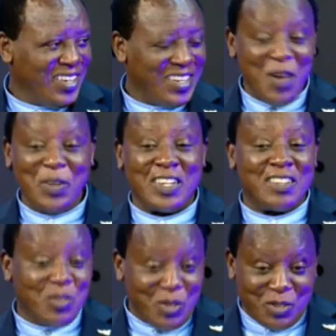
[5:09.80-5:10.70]
Now it
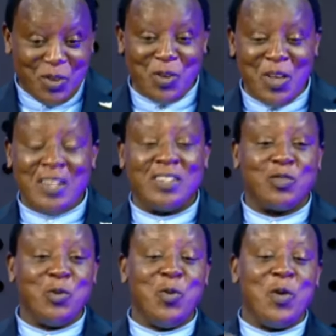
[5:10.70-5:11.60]
is not wrong.
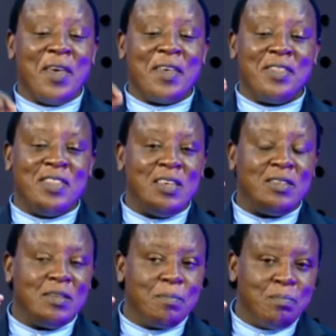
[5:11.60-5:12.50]
So
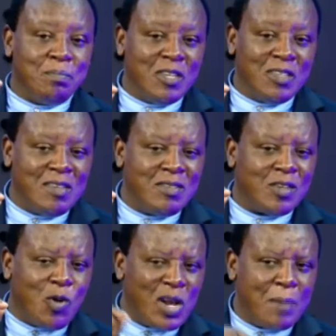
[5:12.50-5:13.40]
this
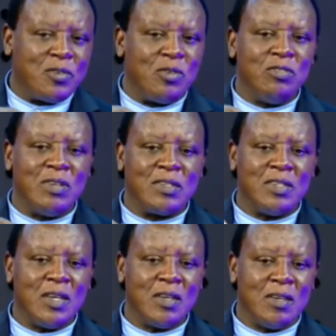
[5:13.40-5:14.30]
corruption you are
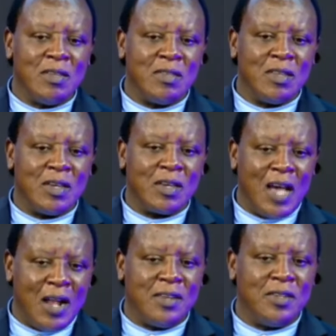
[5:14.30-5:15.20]
seeing in the
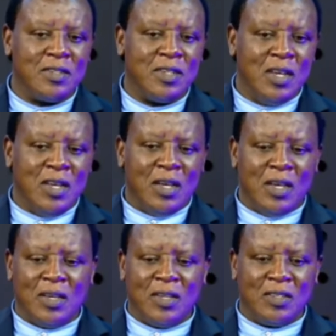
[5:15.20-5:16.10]
current,
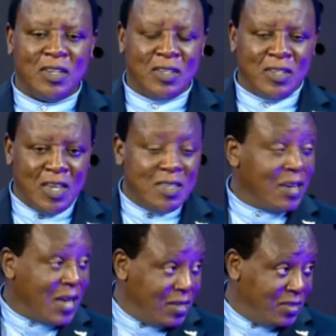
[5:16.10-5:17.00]
in
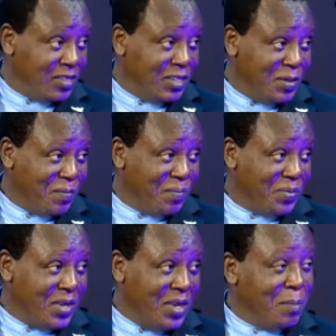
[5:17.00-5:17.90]
the country,
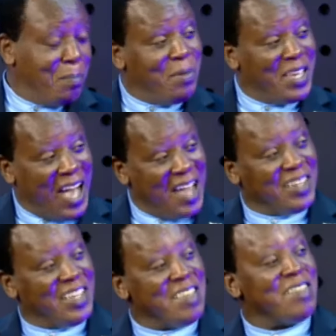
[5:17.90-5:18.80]

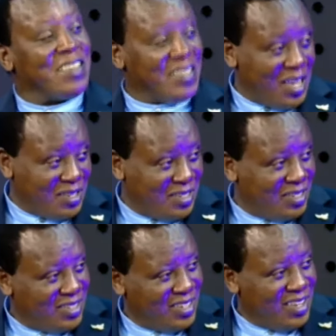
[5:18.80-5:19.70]
began in the
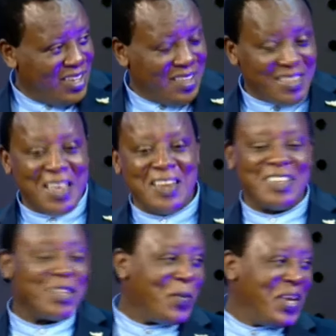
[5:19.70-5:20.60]
church. Then
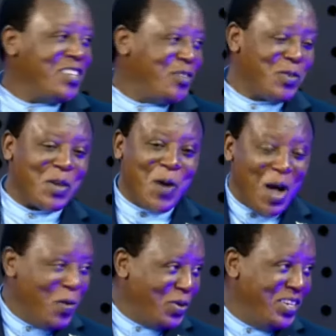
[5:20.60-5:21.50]
it went to the
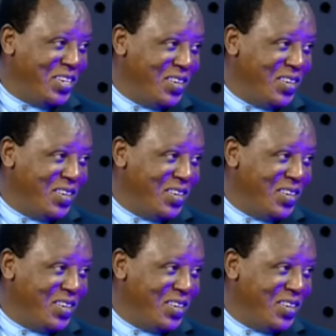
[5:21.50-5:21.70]
world.